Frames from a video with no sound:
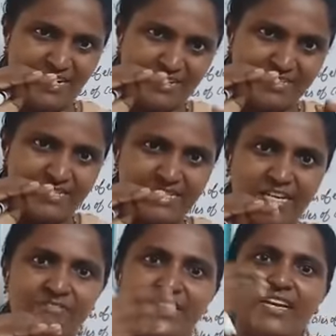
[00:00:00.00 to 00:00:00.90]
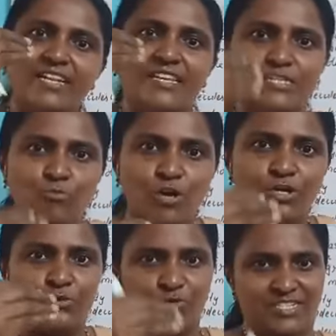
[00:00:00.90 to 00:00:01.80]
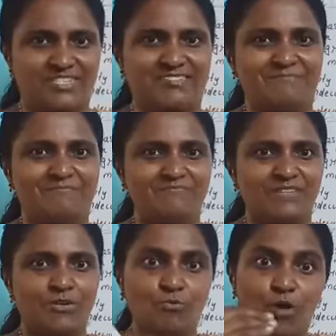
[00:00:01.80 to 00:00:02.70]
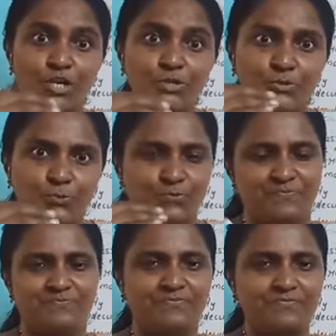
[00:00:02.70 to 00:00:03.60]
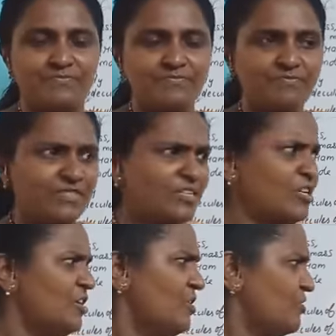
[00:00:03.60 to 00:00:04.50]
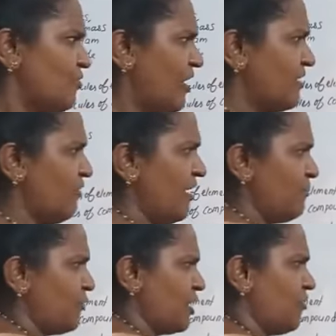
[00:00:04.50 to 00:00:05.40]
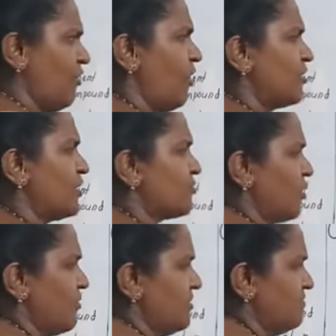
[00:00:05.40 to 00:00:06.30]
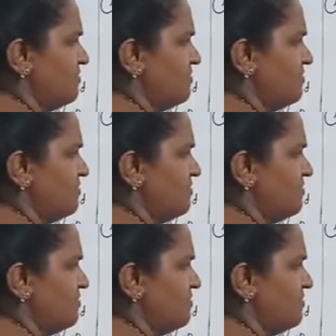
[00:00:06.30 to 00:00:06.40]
Nitrogen is heavier than this 1 unit, 1 U. So now I am putting all the 12.